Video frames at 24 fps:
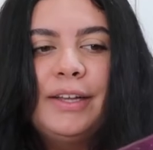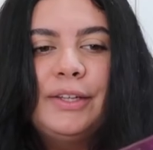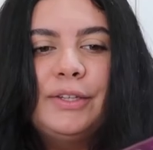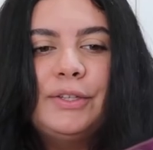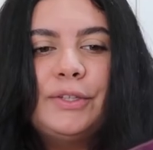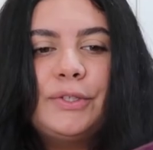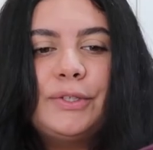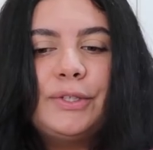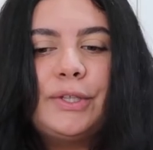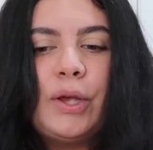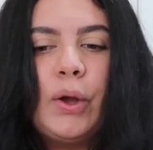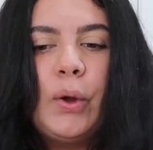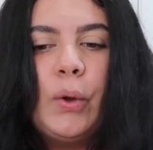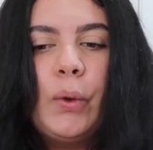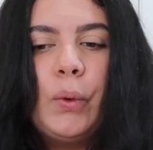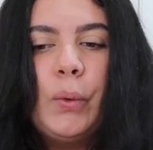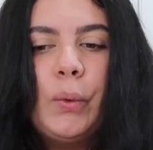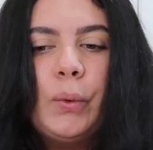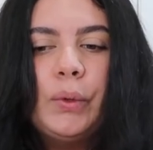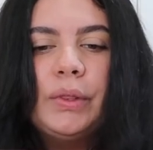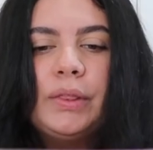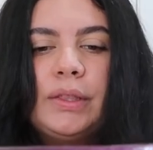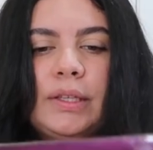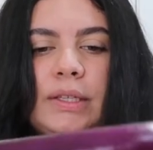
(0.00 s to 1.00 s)

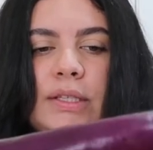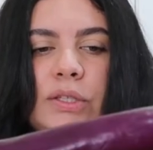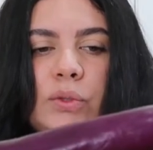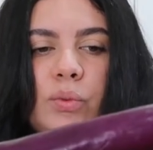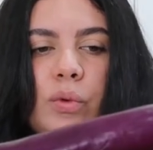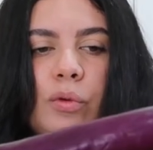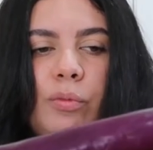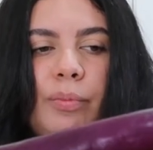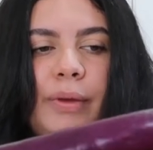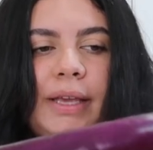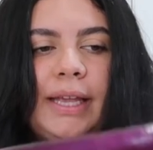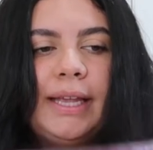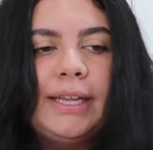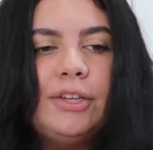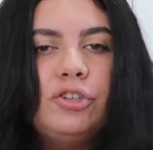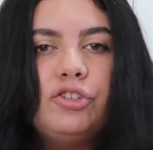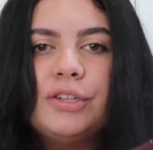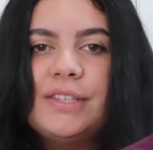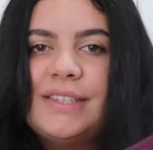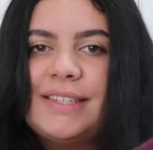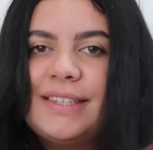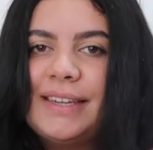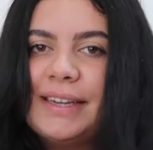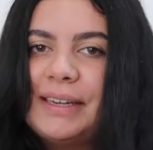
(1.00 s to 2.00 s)
So this will be
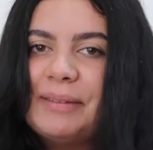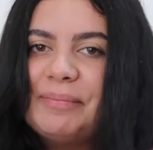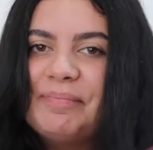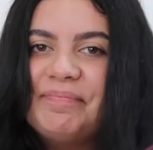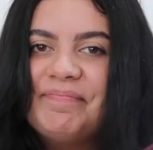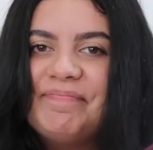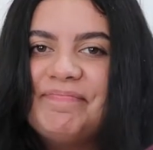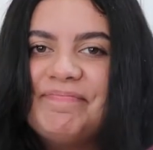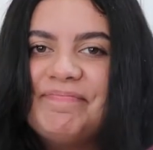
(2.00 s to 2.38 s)
interesting.